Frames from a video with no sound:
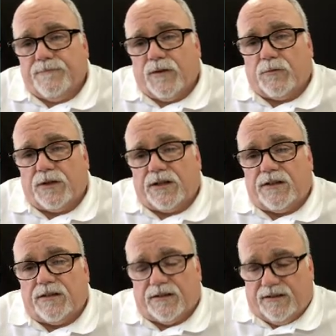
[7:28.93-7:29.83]
We
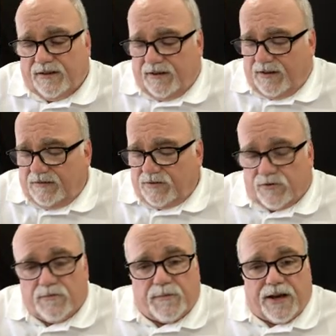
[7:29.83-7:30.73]
need to
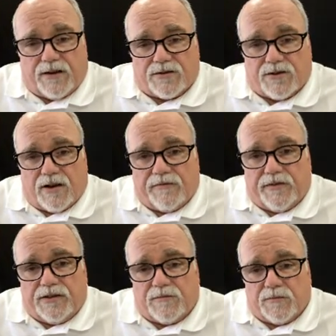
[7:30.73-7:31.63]
turn panels off
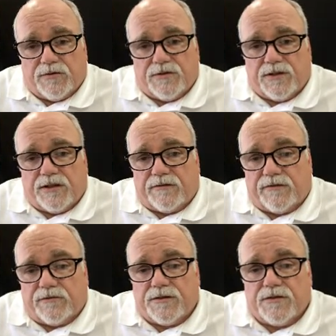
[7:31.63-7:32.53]
in an emergency if
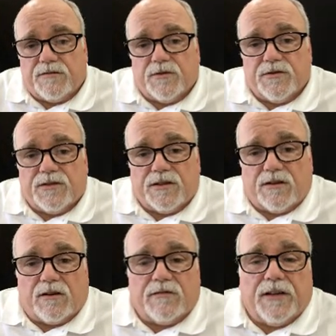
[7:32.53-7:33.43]
there is an emergency, an
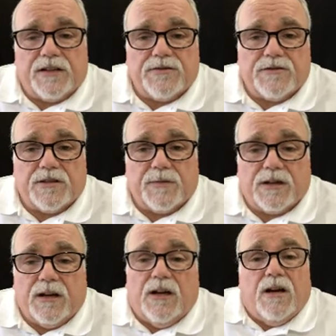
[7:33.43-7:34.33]
arc flash or
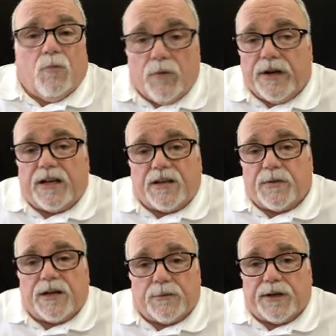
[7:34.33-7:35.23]
something. We need to
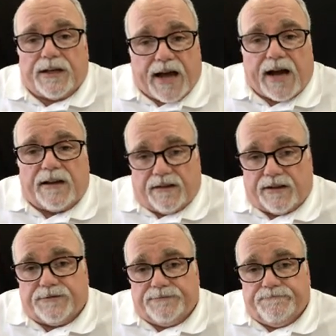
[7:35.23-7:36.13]
be able to get out of
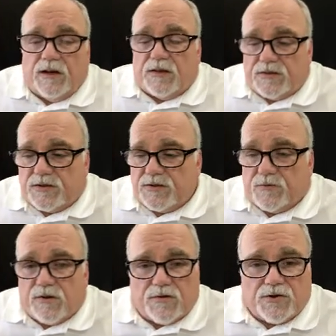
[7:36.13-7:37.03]
there. This is
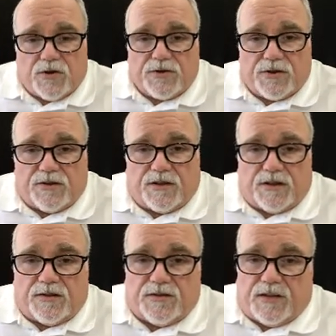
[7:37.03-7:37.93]
one of those OSHA
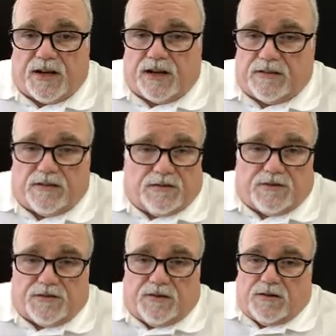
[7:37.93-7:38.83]
things that,
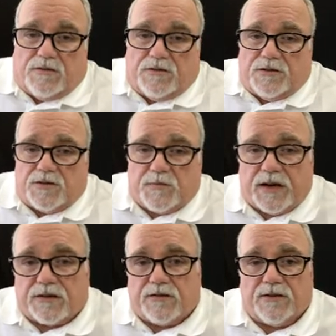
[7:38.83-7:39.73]
should an OSHA
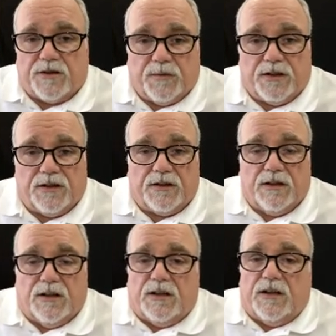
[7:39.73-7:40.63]
inspector come in,
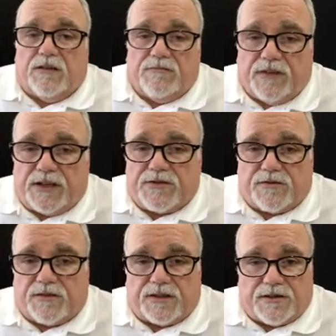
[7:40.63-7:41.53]
these are
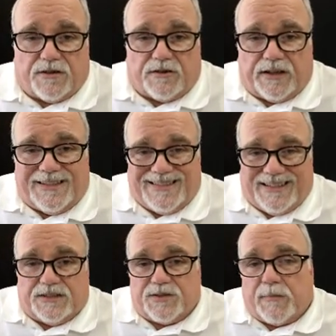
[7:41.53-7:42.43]
things that are easy
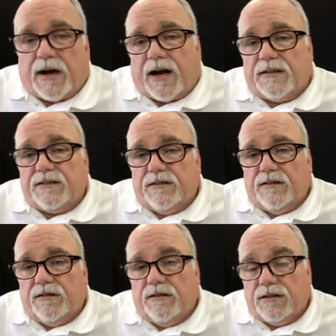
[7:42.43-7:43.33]
to spot
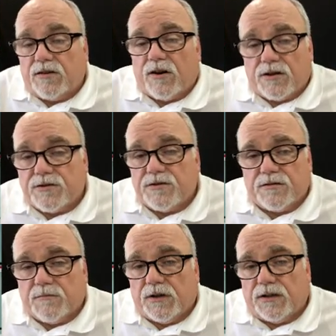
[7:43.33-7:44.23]
and cost you
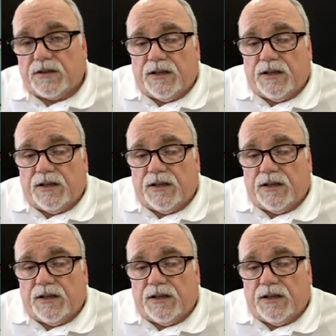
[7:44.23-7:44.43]
some money.